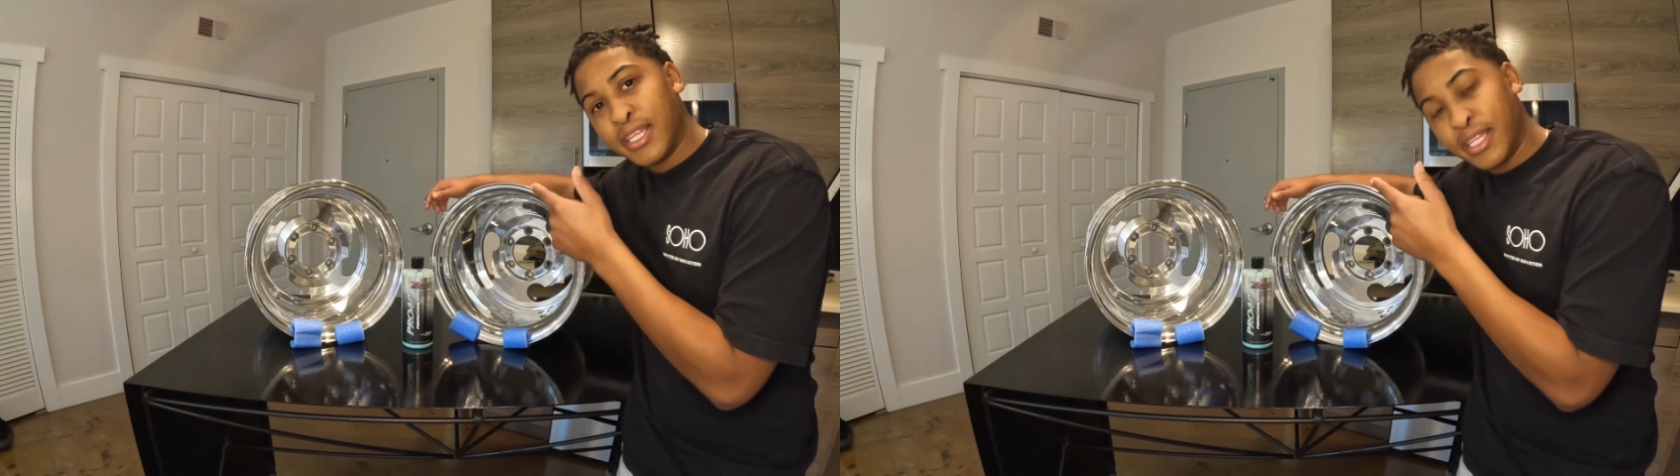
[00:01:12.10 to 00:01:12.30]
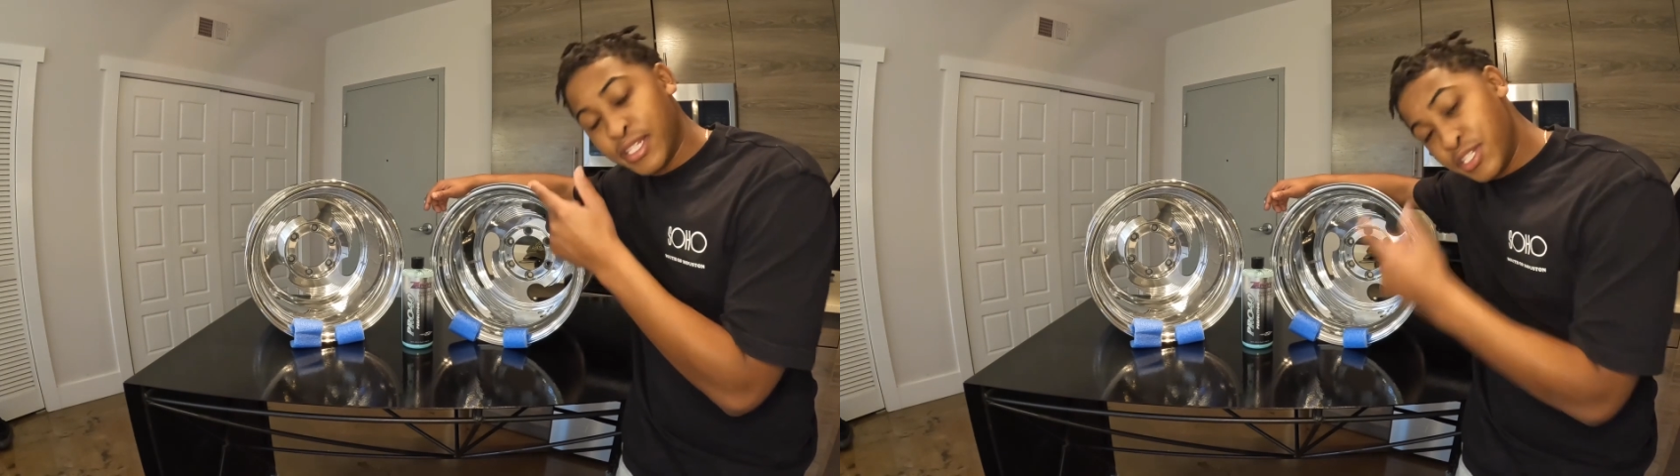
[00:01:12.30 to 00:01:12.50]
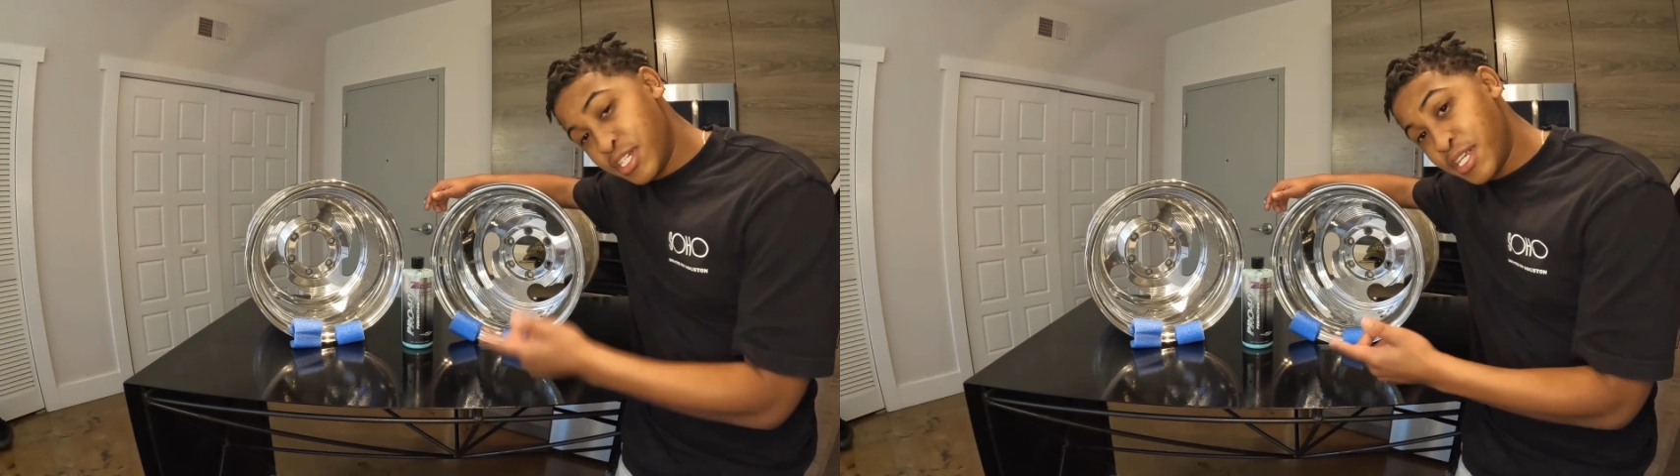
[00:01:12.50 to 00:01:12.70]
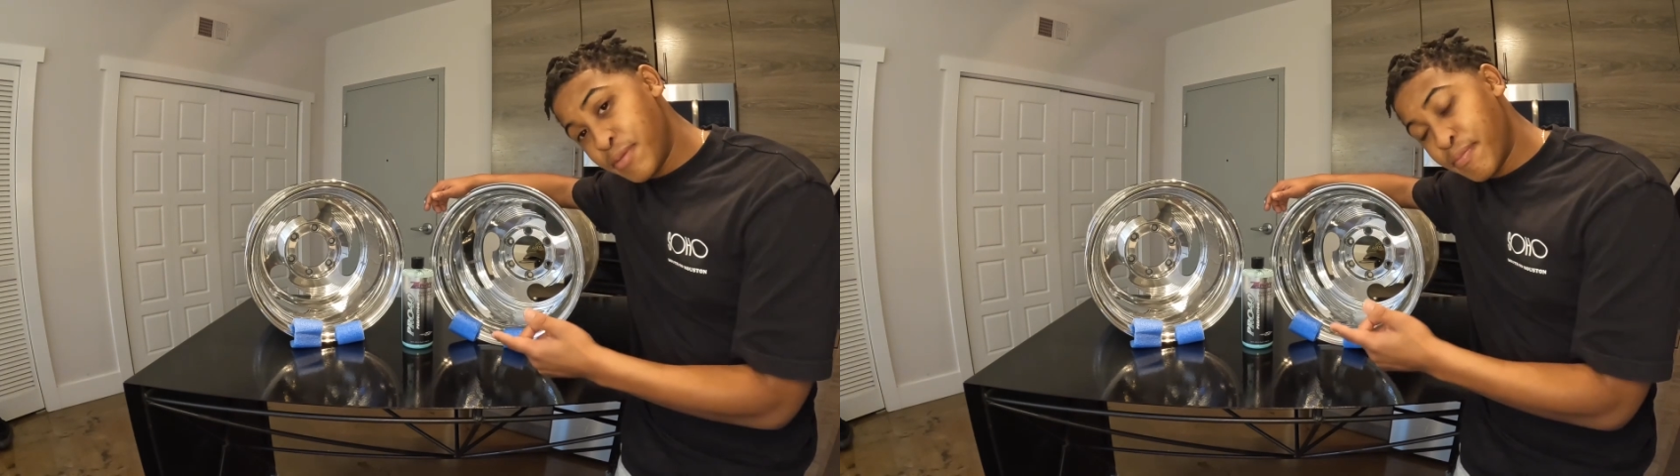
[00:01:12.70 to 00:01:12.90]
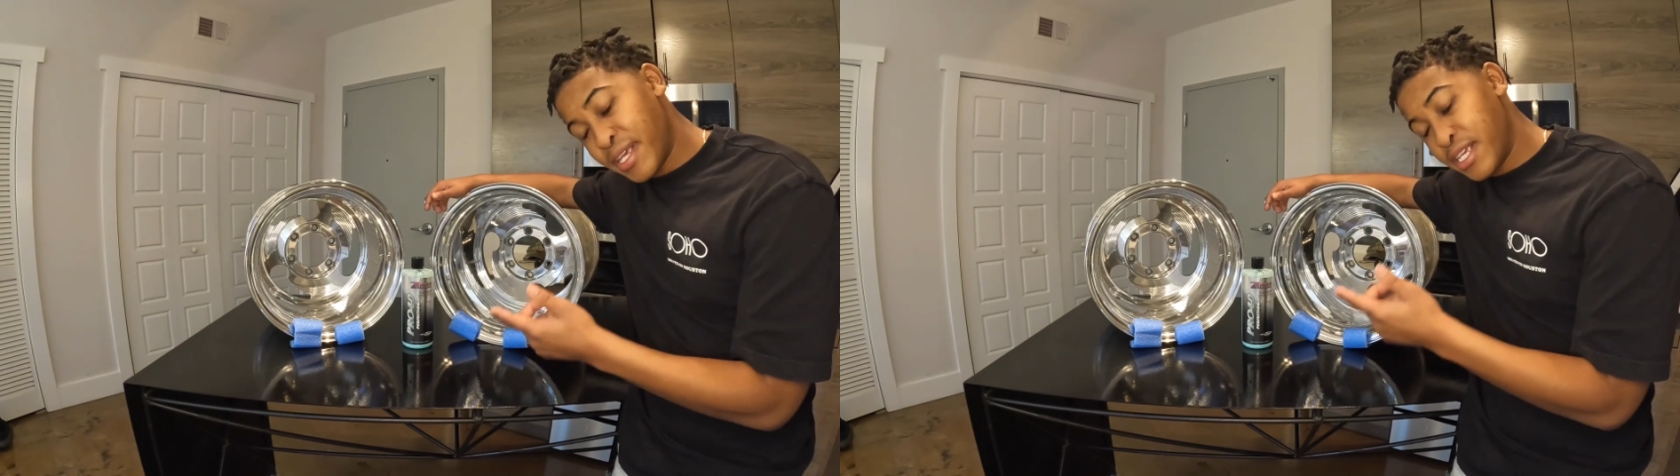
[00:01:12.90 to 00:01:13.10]
The
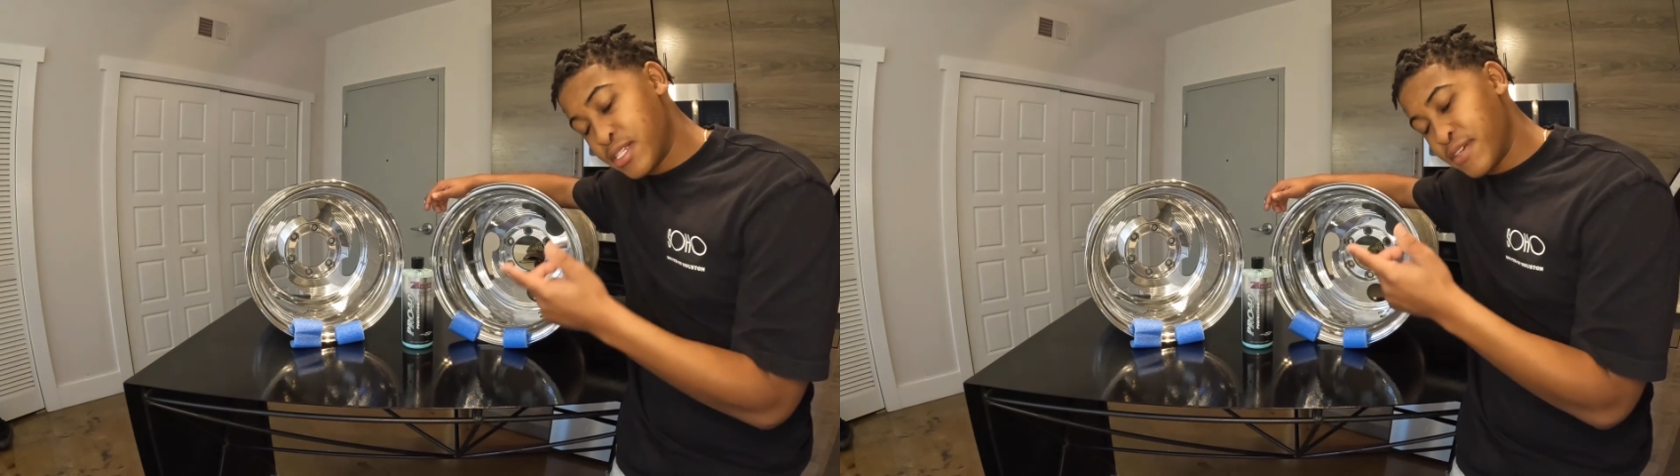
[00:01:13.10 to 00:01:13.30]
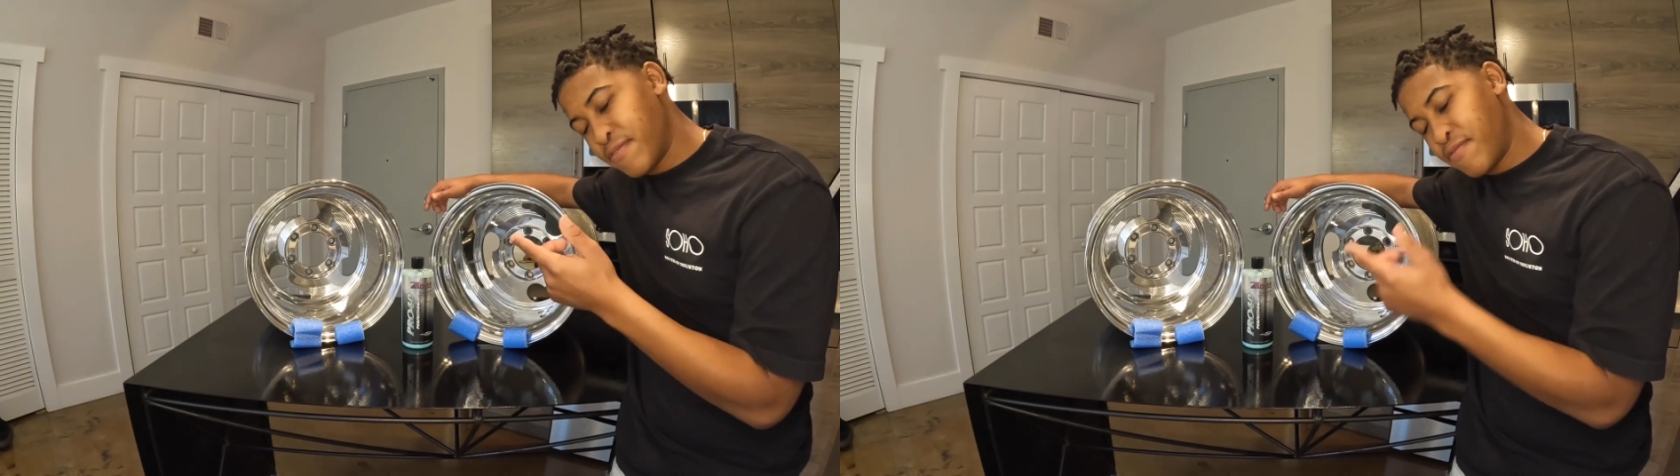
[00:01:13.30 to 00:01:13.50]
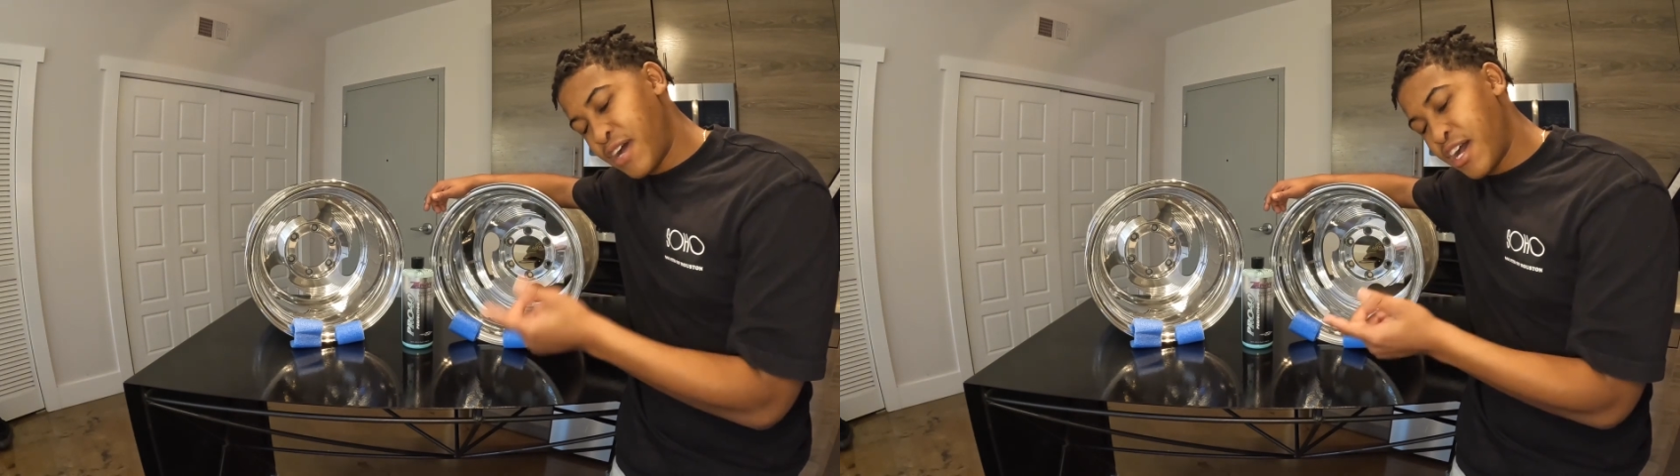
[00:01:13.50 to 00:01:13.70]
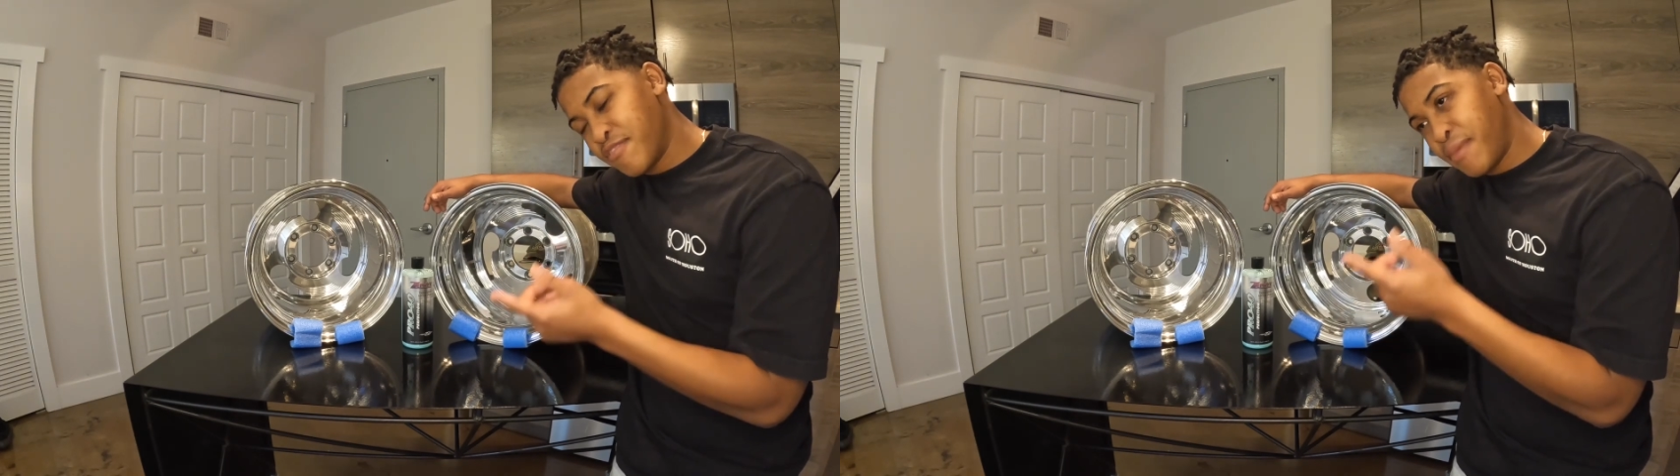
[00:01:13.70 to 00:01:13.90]
Jeep is a 5